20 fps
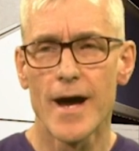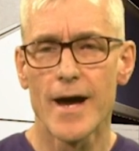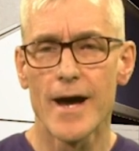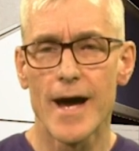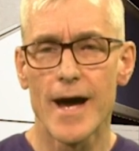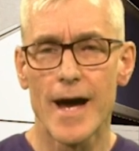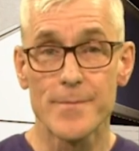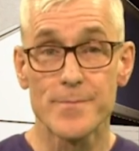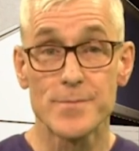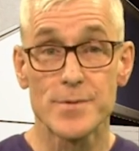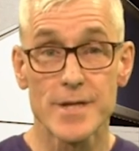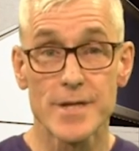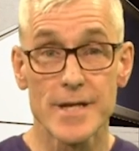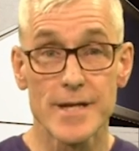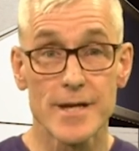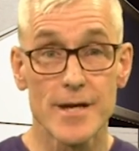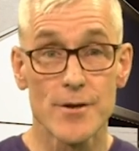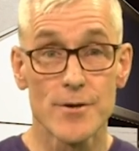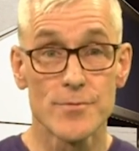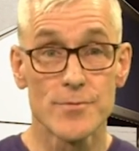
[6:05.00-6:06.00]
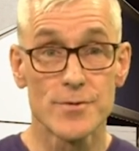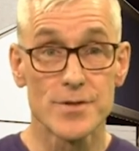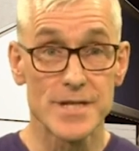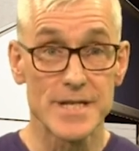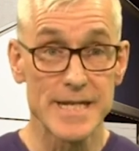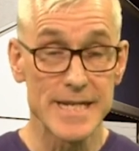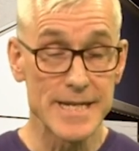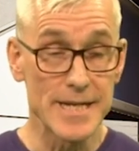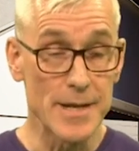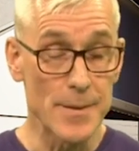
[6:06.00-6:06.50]
Apteco
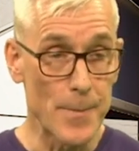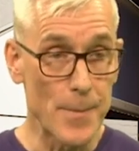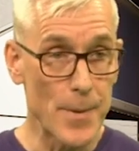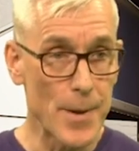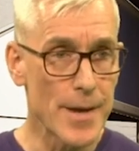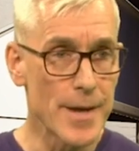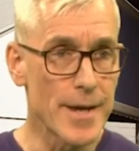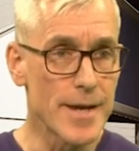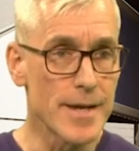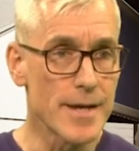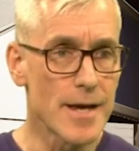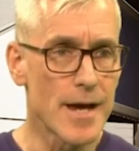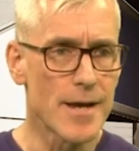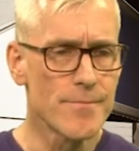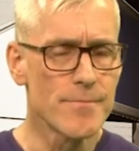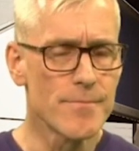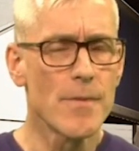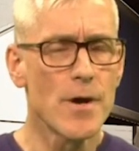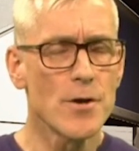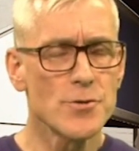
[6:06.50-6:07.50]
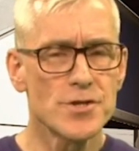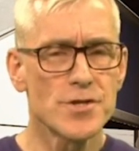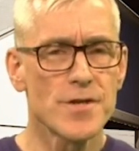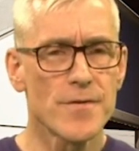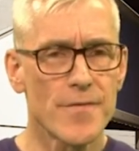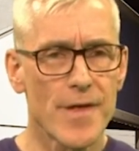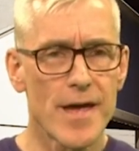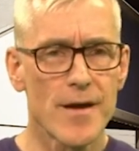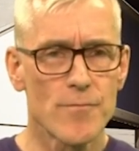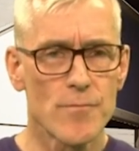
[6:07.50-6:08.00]
CDP, and most
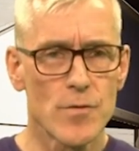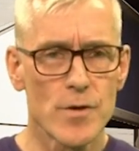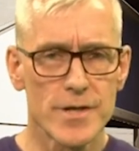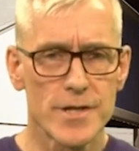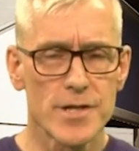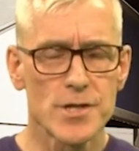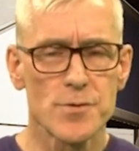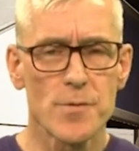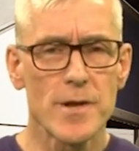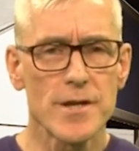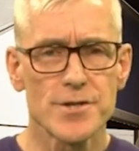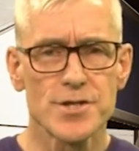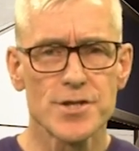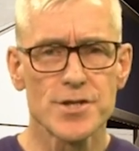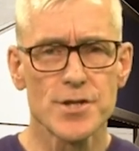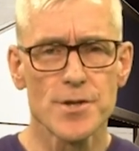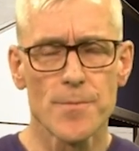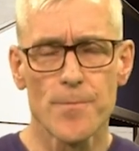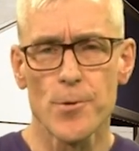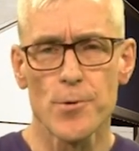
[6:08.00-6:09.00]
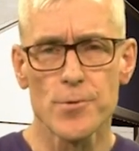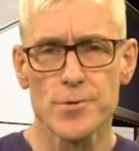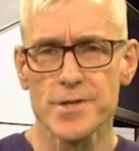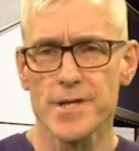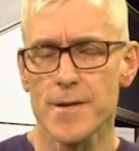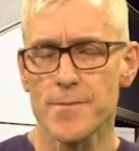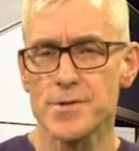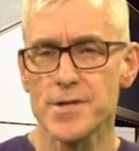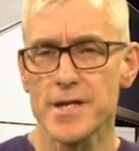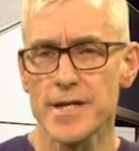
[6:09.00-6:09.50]
of their work, as well as
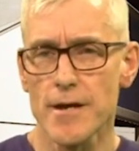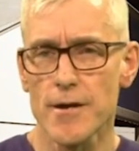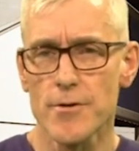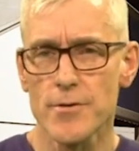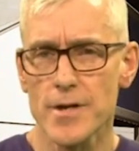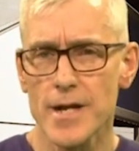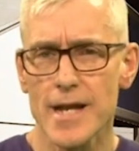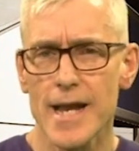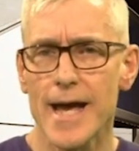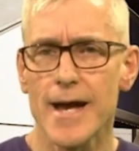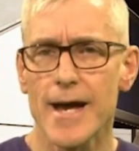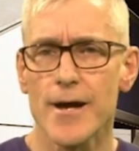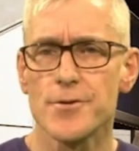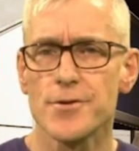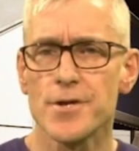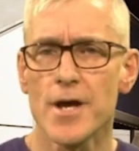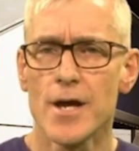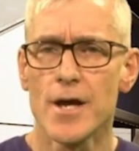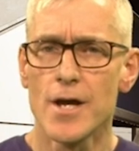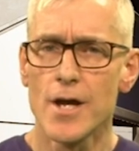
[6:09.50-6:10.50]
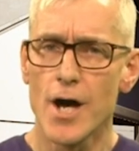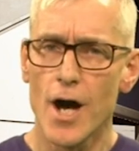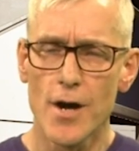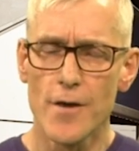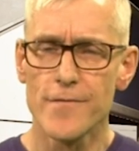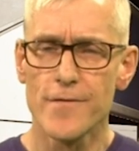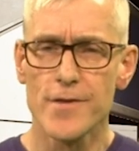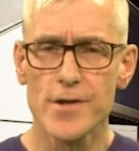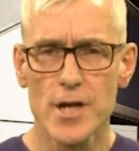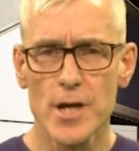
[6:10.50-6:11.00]
supporting Apteco Cloud
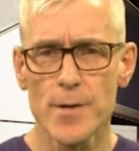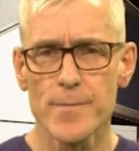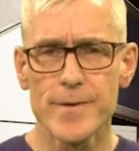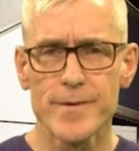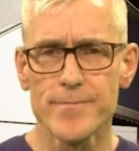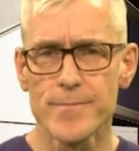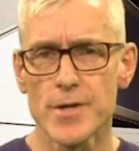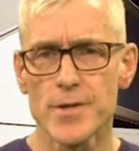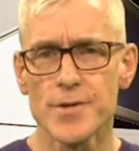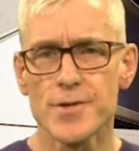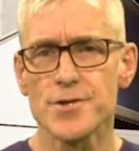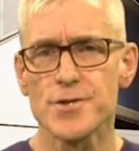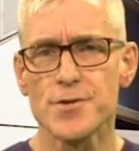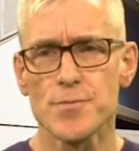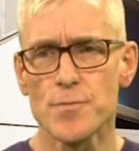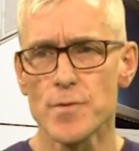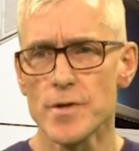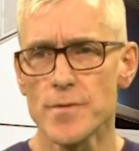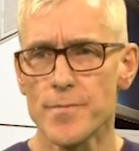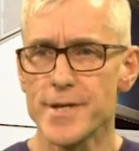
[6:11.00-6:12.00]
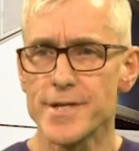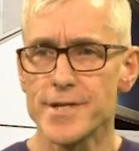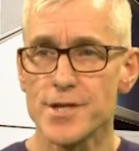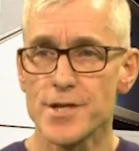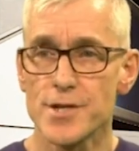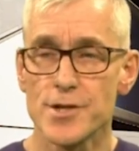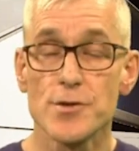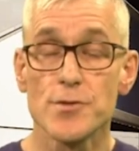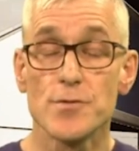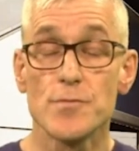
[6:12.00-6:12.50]
over the coming months, will be
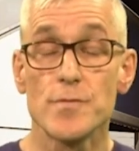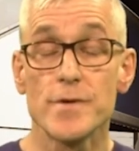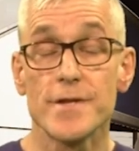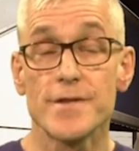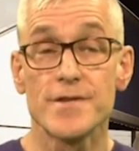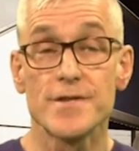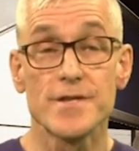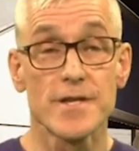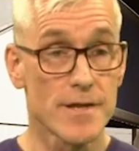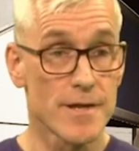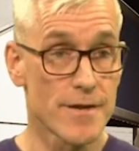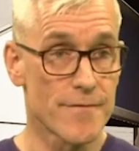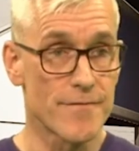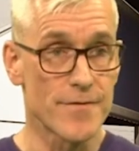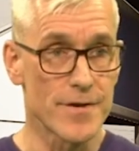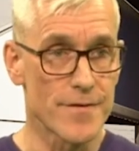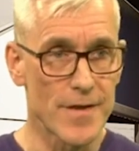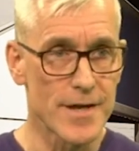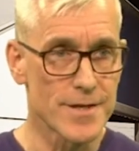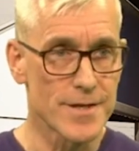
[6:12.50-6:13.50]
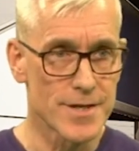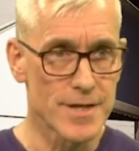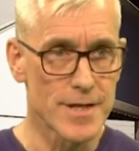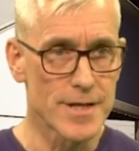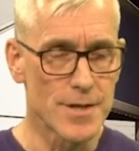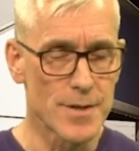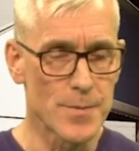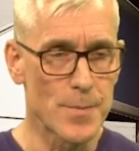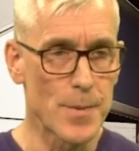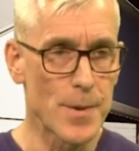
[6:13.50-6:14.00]
to do with delivery of that
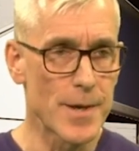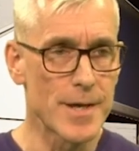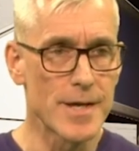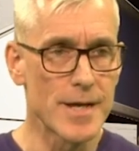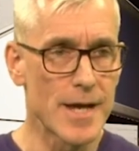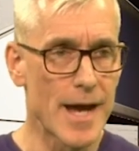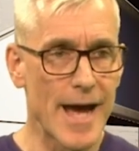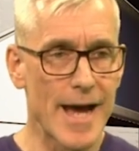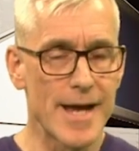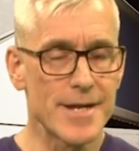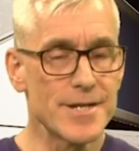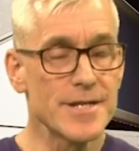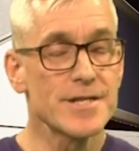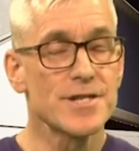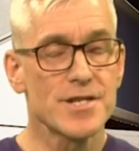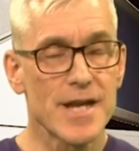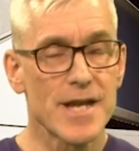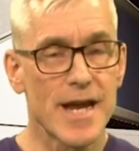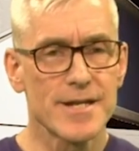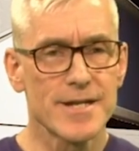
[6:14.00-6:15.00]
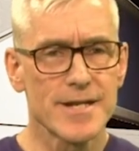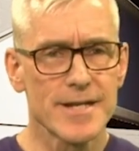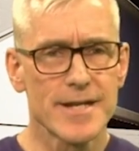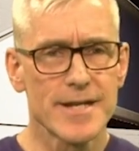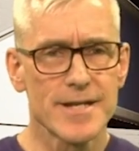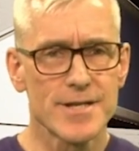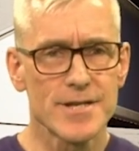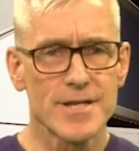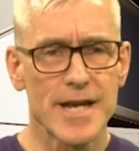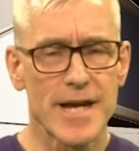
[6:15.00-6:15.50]
CDP and extending
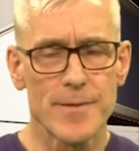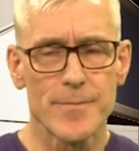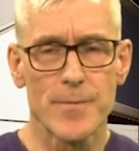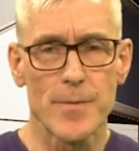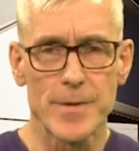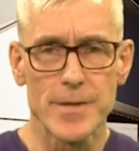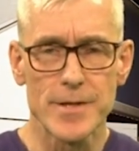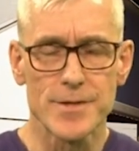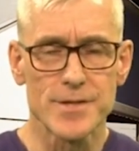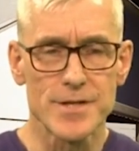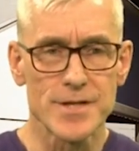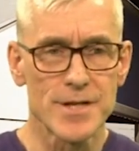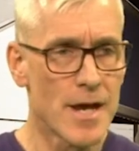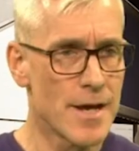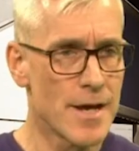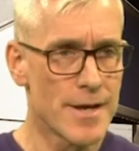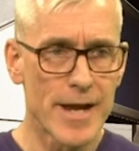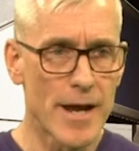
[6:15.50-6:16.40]
its capabilities.